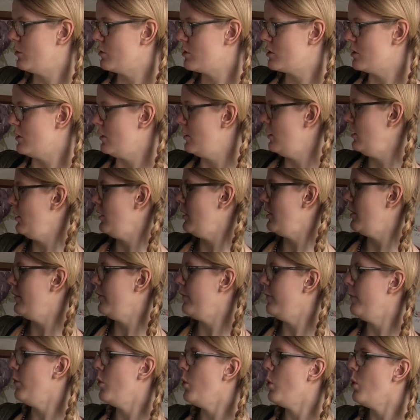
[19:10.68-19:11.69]
what to look
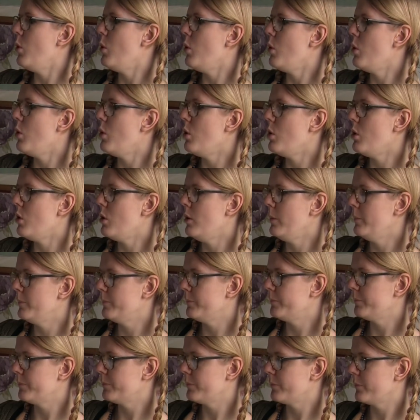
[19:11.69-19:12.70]
for,
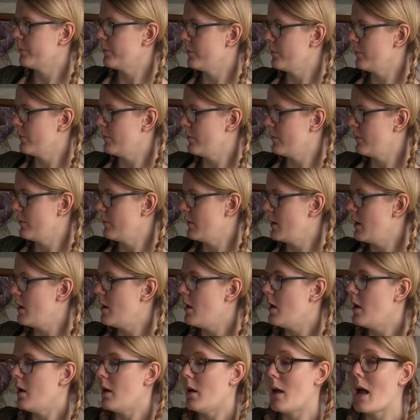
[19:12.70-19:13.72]

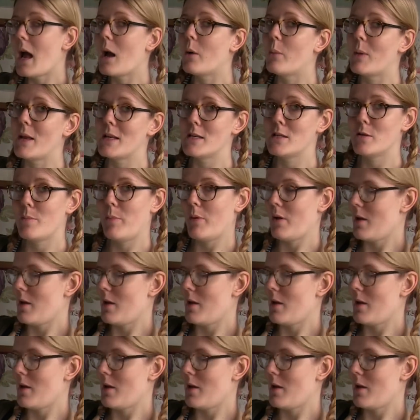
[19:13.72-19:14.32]
when to